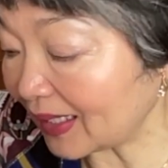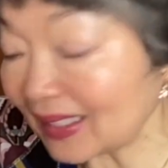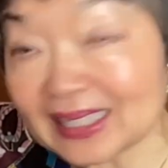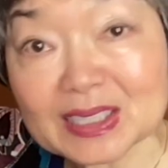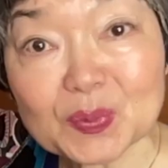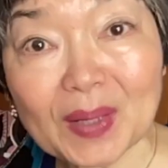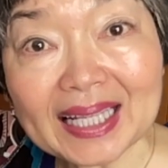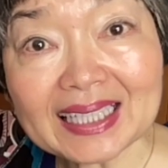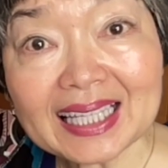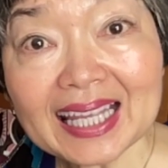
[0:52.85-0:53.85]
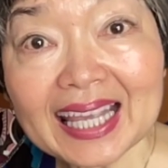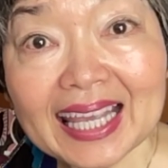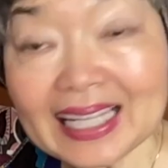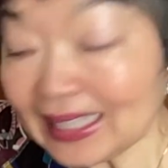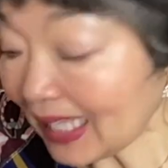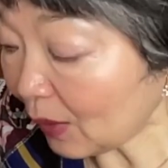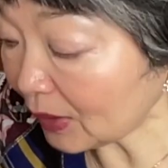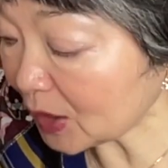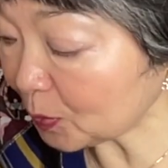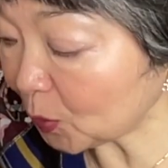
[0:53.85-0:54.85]
this one. And now
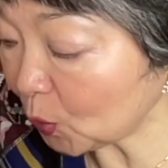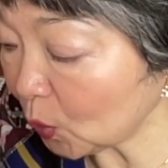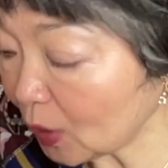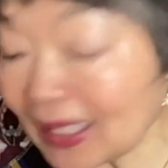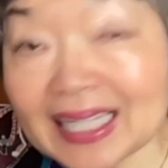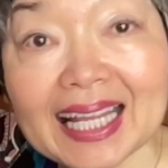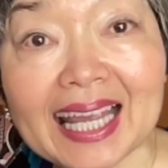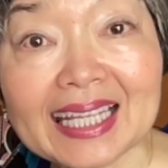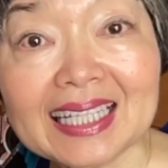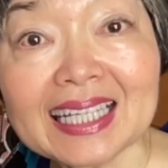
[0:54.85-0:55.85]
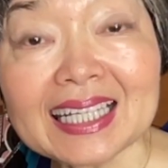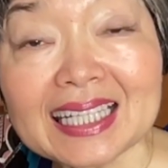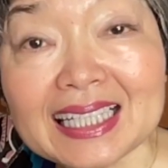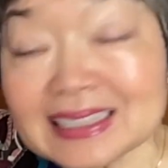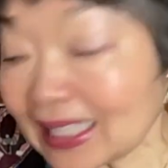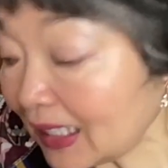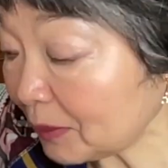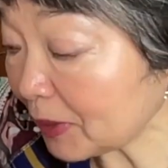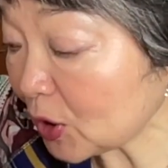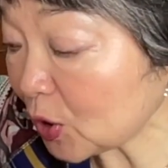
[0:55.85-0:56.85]
this blue line is a little
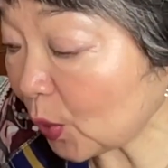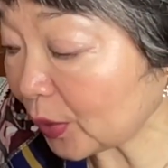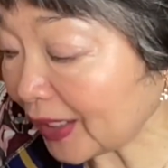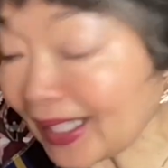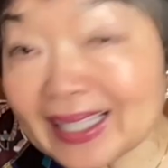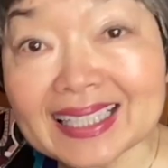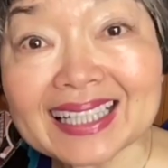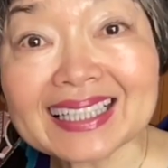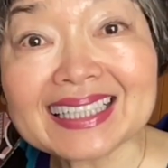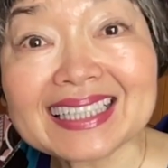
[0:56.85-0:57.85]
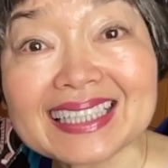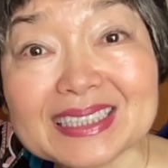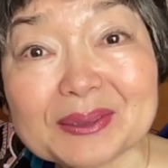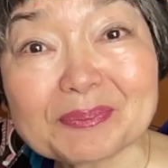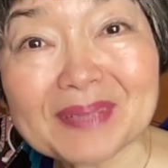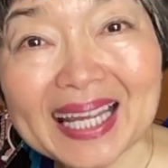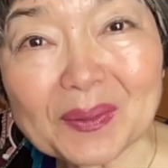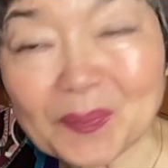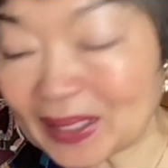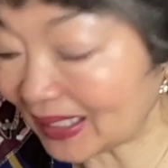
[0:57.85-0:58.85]
bit shorter than this black
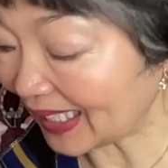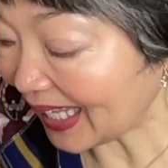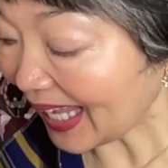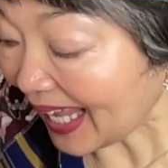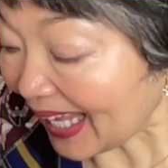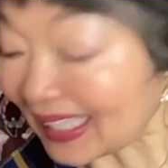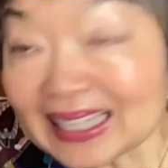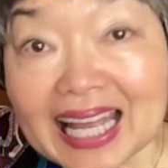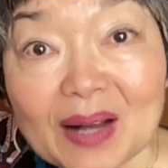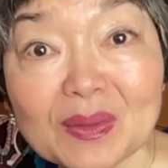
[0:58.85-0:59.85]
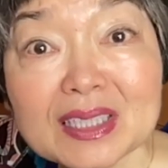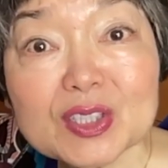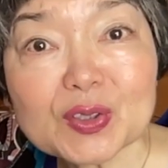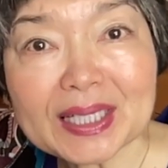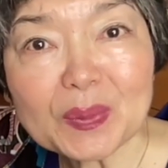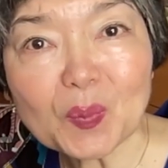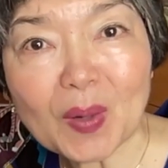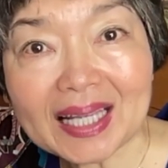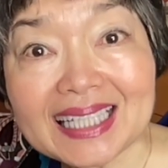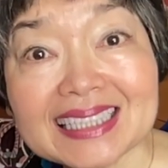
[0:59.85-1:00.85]
one. And now this green
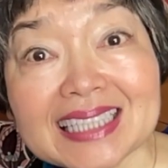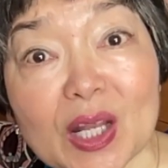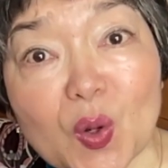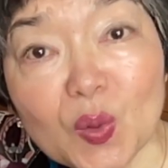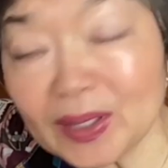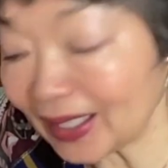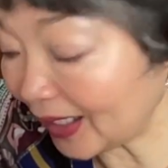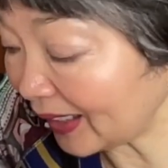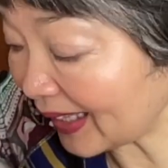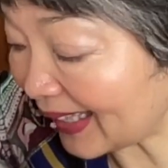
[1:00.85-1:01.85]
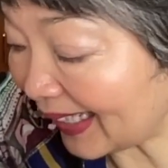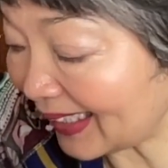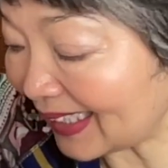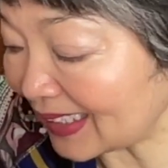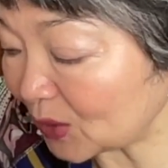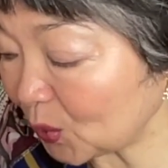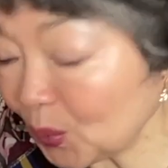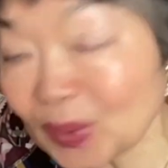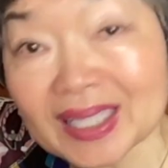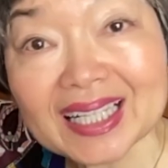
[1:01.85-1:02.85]
one is the longer than these
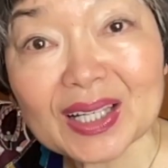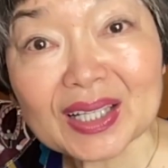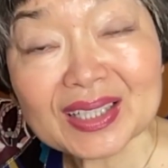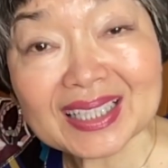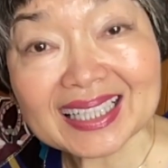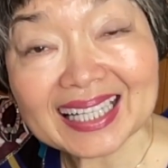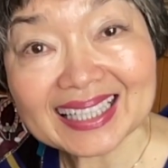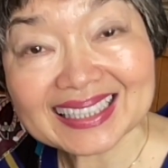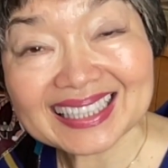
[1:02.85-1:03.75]
two, like